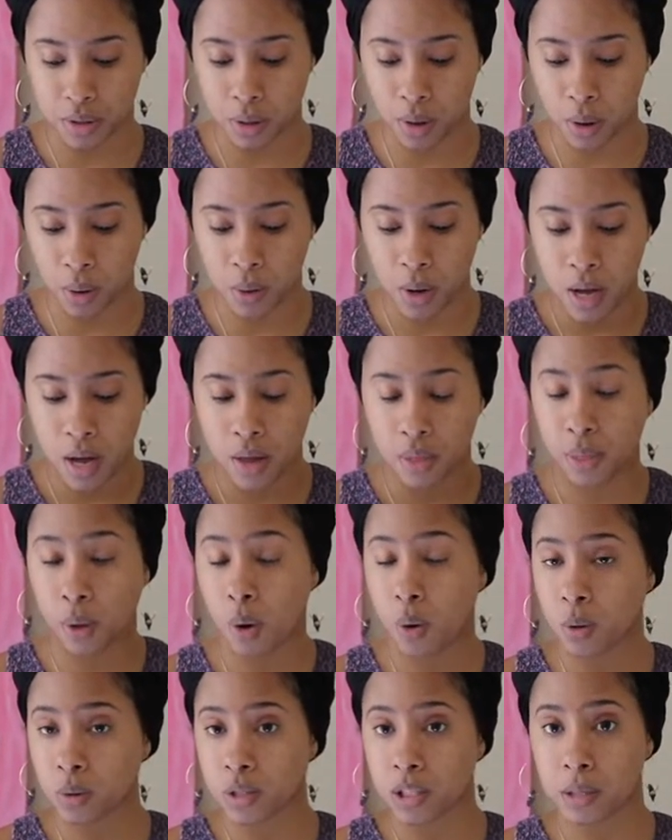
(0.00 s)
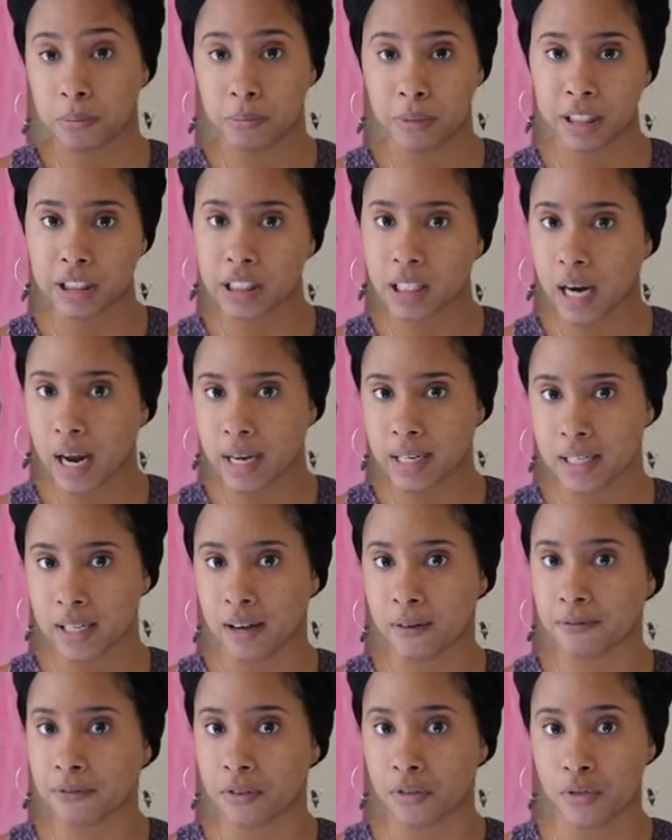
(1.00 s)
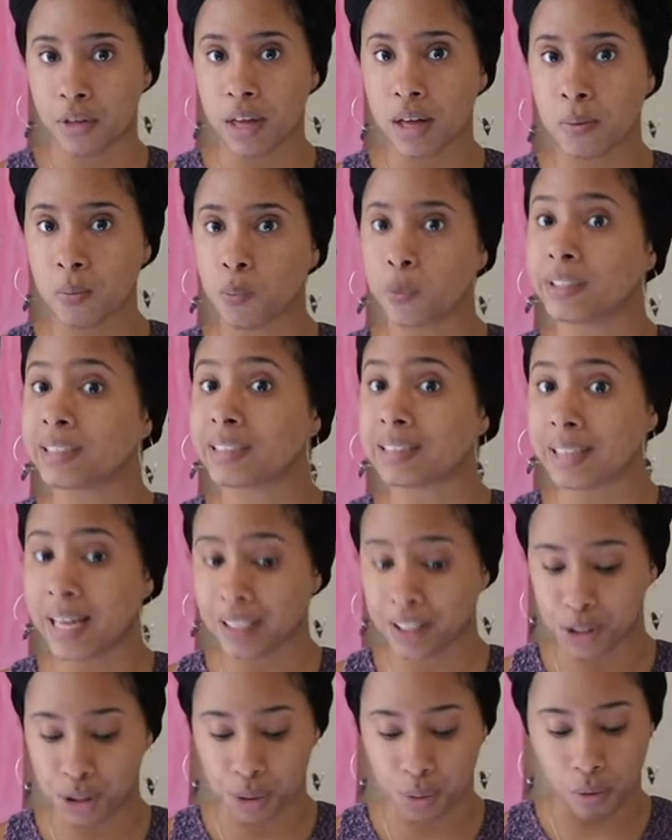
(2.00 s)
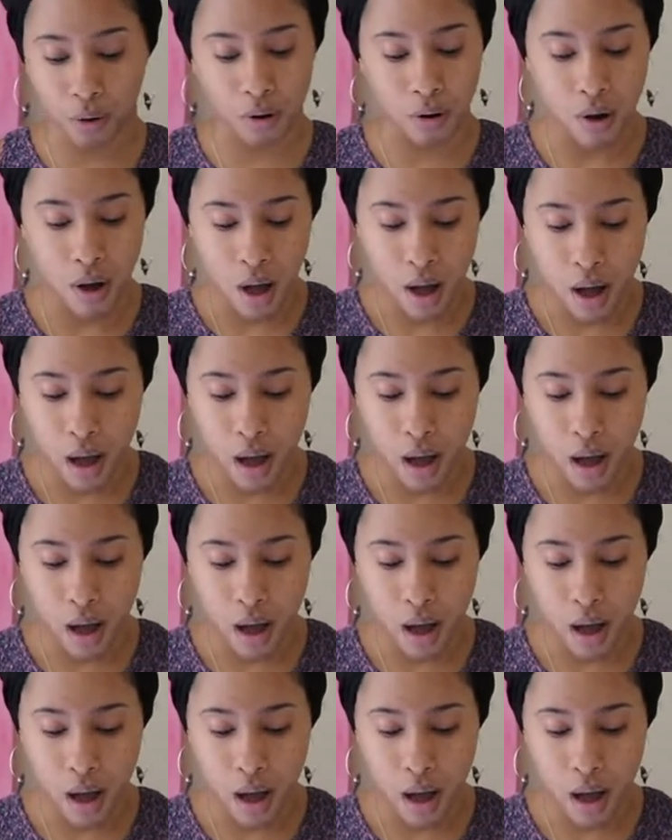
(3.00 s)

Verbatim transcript: so the whole submission idea for them was sexual.